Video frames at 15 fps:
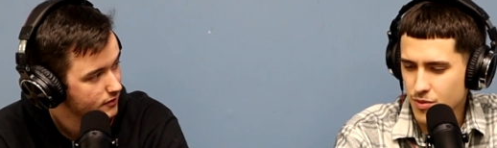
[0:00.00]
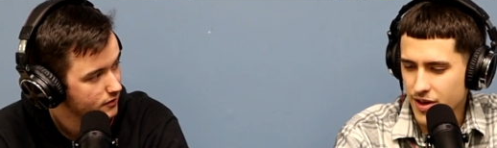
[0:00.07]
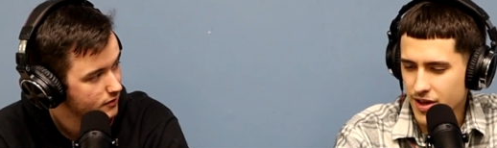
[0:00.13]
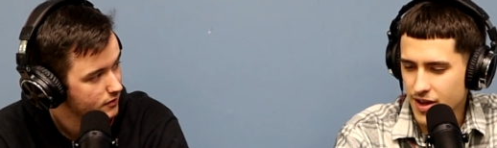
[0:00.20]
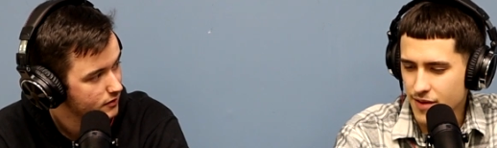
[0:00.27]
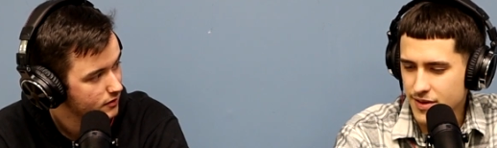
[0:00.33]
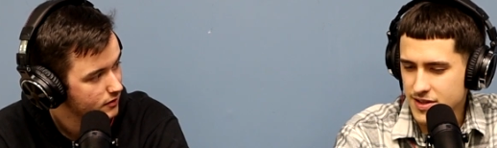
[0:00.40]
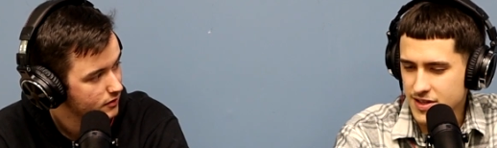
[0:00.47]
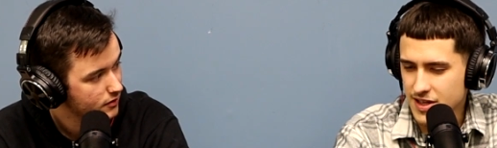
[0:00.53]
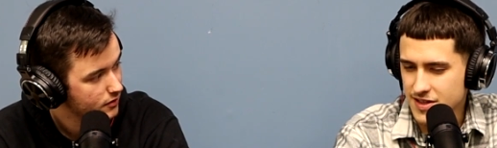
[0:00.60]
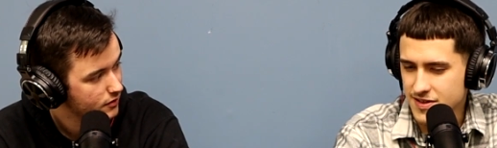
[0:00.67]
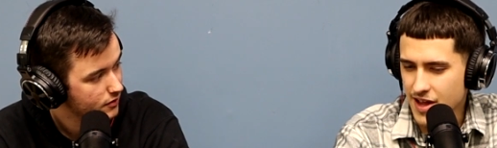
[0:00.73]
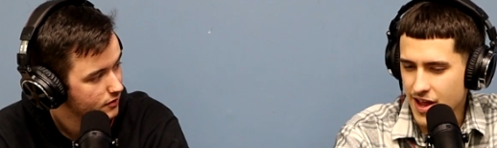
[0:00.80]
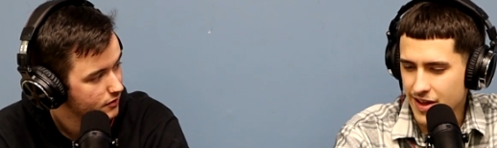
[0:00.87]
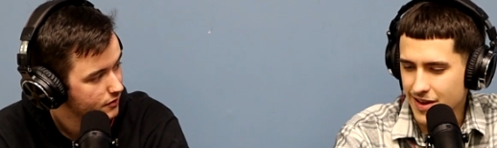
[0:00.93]
Speaker 1: like every it's,
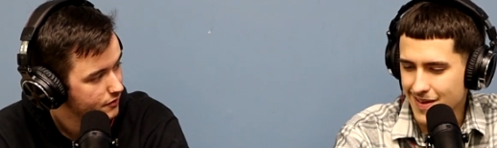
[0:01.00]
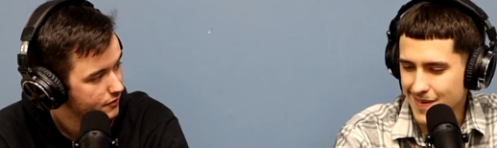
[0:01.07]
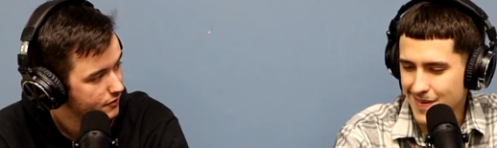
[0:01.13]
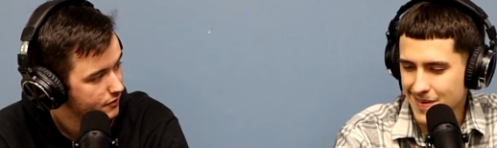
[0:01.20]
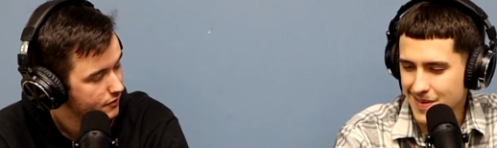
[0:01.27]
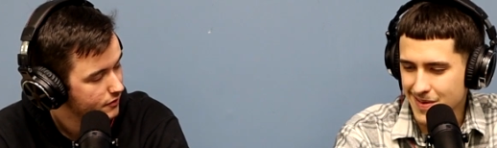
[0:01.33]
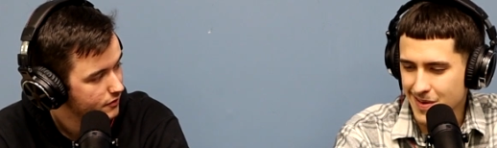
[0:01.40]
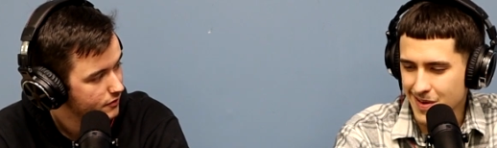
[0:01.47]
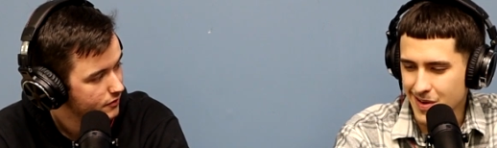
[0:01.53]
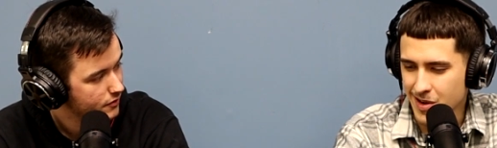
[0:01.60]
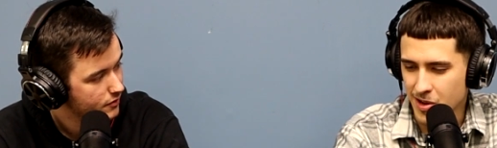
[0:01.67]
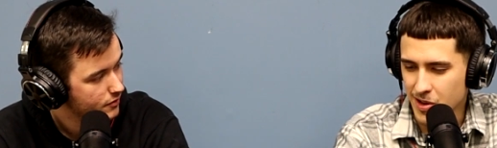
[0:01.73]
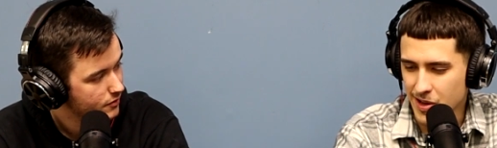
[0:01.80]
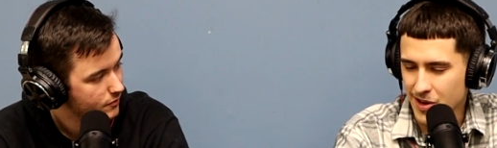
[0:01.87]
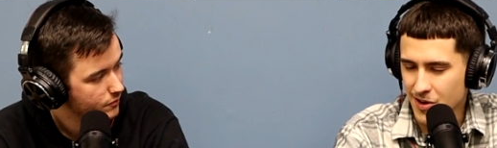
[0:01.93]
it's not
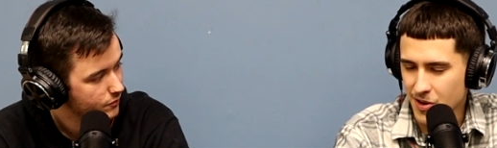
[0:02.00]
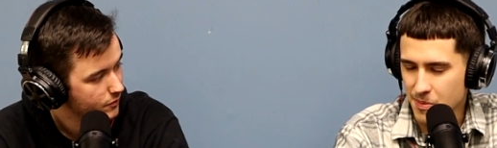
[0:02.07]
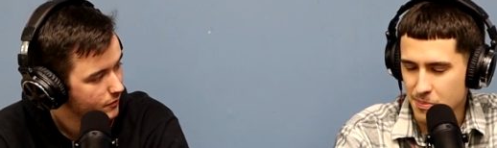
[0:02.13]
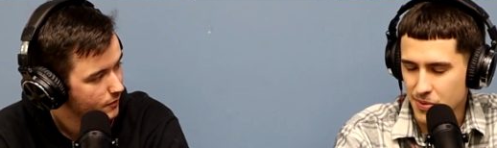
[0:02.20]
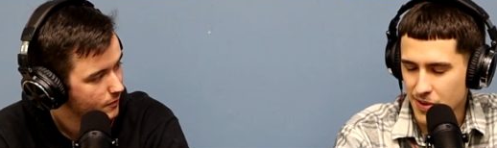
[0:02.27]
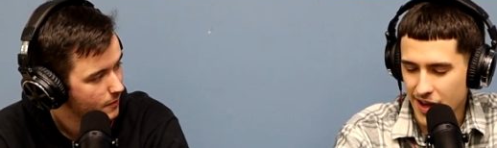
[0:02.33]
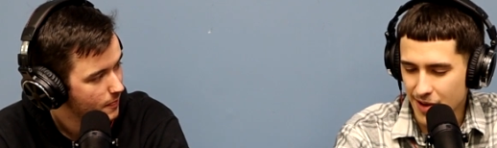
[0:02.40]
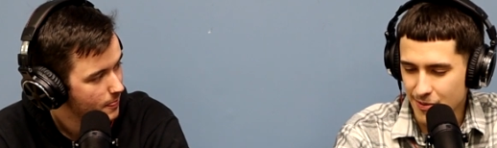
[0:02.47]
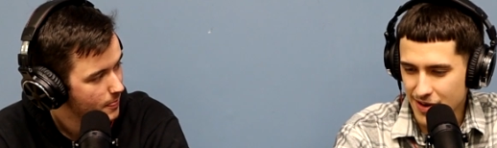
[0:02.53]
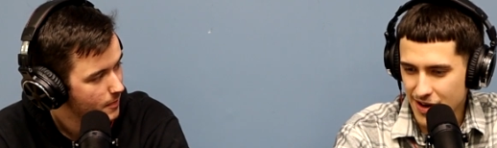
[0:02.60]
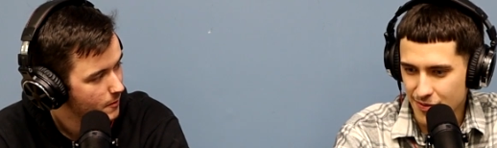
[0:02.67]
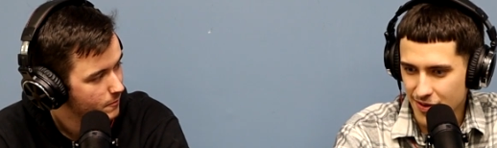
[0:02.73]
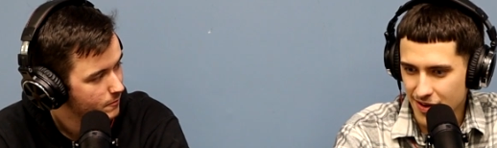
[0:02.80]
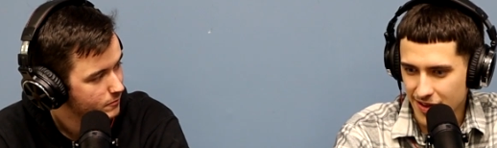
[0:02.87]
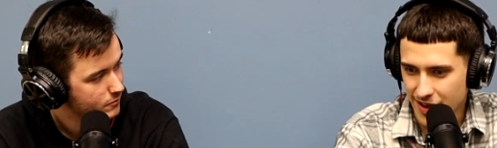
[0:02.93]
clearer plain
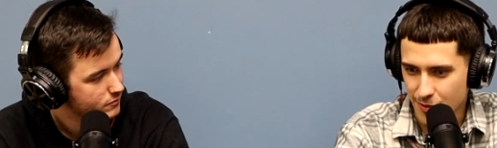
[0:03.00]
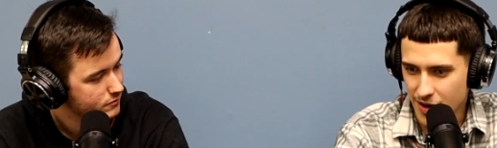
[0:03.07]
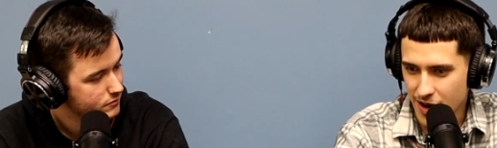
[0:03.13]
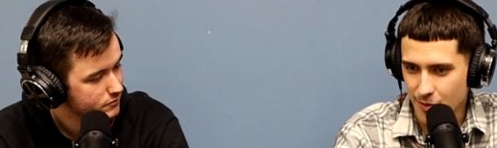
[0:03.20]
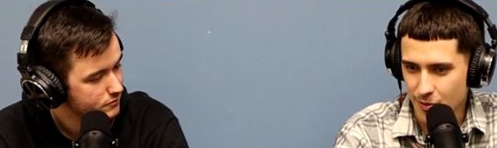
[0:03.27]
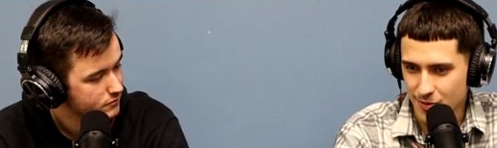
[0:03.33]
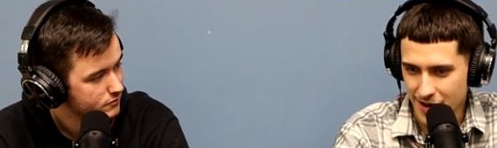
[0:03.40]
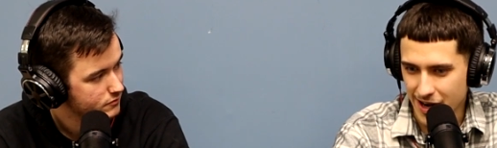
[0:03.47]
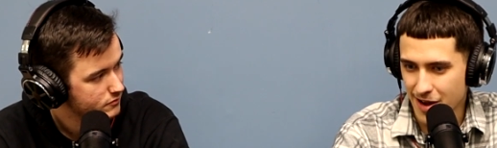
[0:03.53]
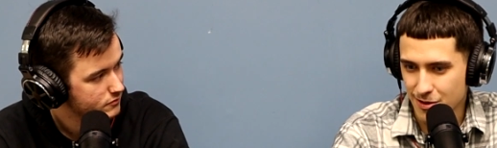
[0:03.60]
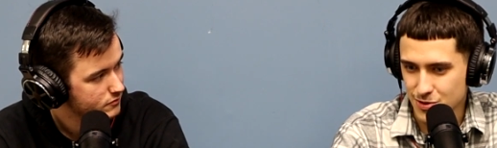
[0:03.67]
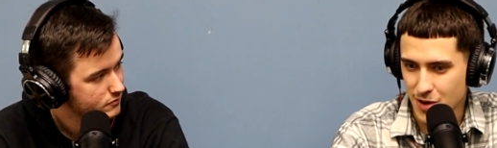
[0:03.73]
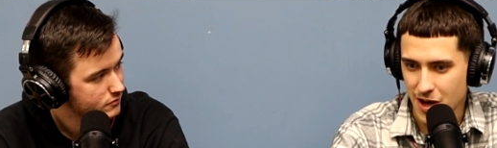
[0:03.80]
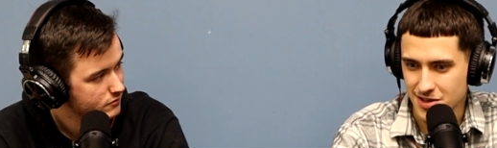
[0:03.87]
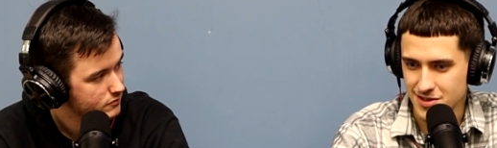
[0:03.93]
whenever like when I when I
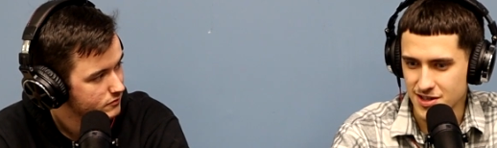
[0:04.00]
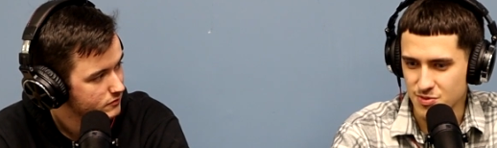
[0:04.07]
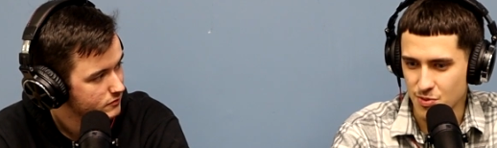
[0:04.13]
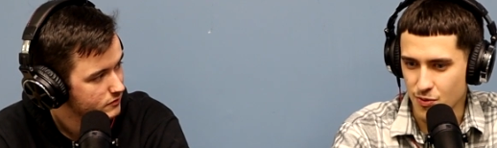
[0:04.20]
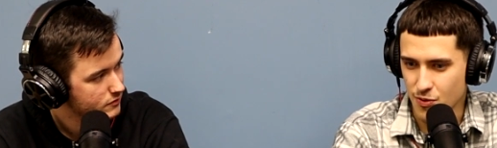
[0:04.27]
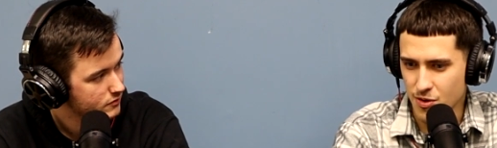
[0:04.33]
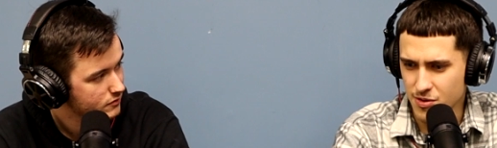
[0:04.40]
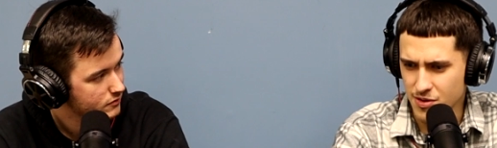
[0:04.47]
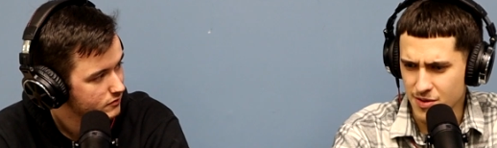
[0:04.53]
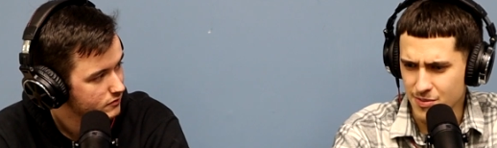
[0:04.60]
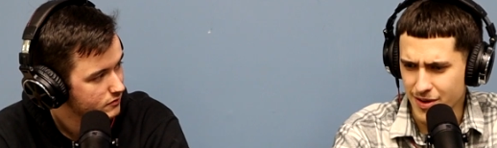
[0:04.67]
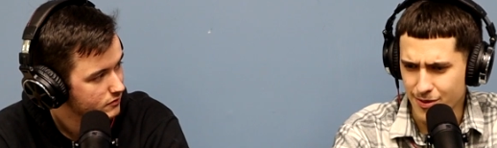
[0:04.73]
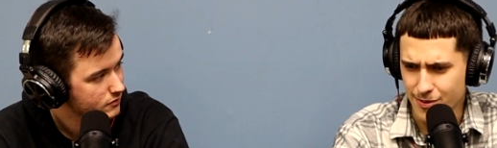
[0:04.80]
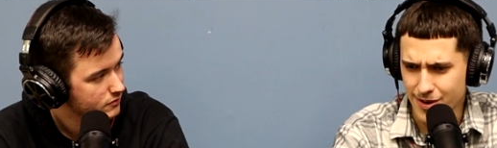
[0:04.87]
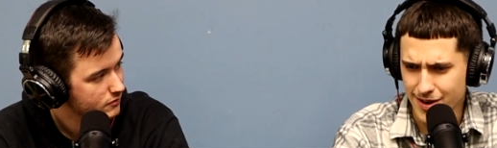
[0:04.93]
was watching this before you I'm
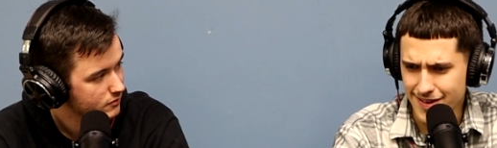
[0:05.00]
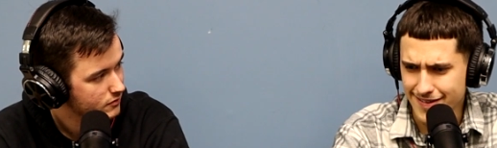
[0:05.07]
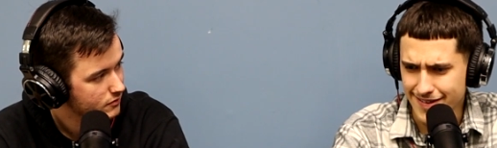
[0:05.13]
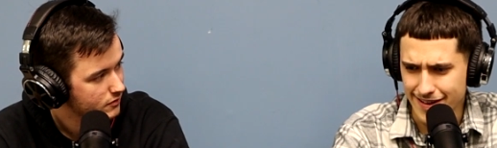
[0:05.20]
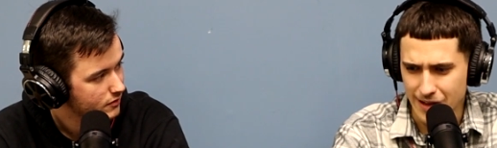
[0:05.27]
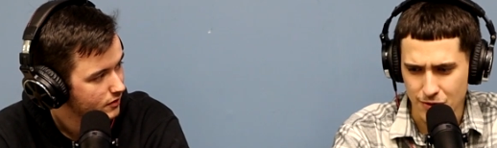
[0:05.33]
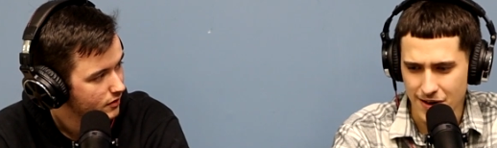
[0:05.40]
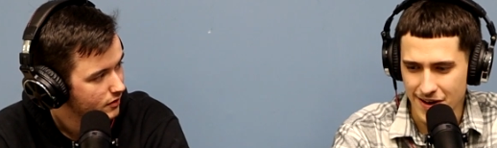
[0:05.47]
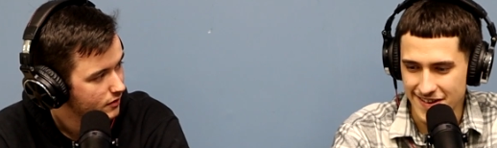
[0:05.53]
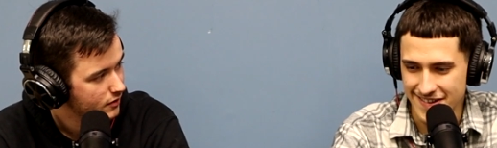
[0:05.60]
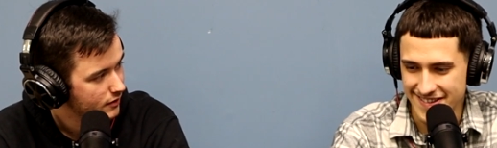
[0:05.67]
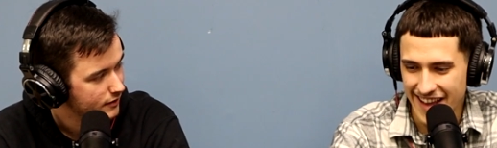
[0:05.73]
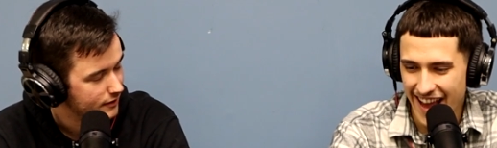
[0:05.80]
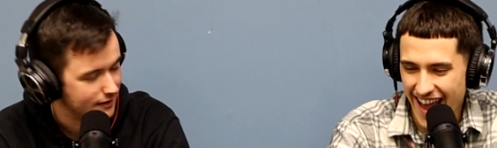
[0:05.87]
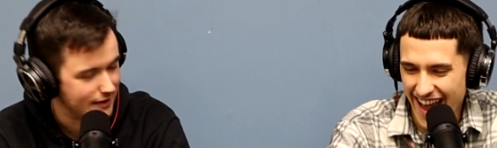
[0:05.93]
like what is he trying to
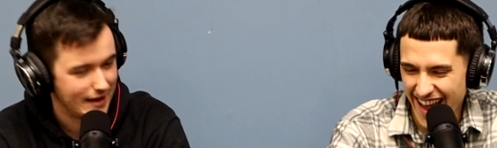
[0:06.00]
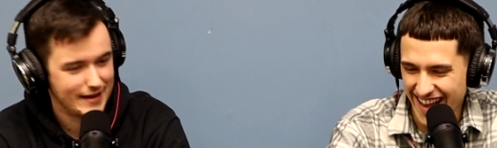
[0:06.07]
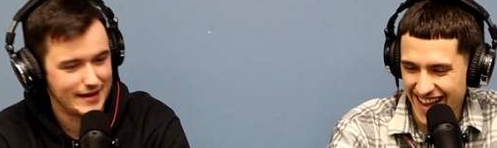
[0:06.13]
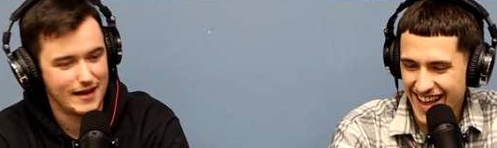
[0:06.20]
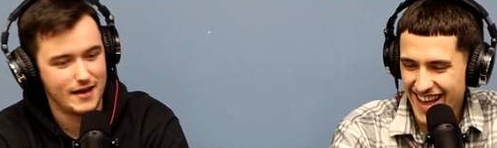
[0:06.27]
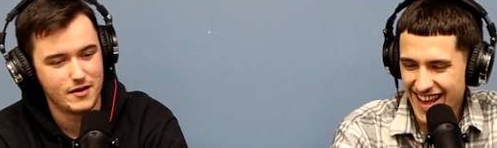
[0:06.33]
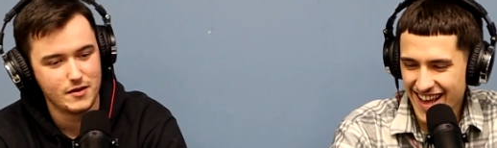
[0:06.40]
say yeah yeah